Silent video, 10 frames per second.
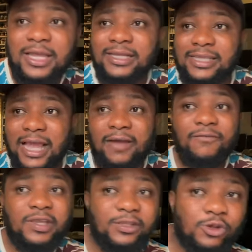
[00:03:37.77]
their
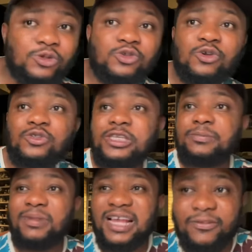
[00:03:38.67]
videos on his
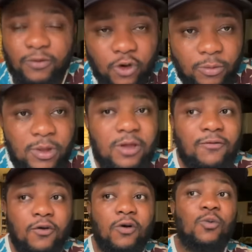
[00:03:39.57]
platform
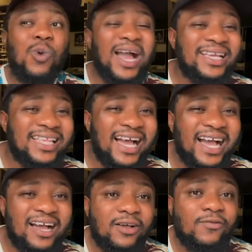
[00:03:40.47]
for
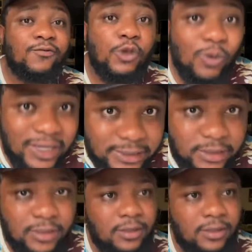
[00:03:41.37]
wider viewers.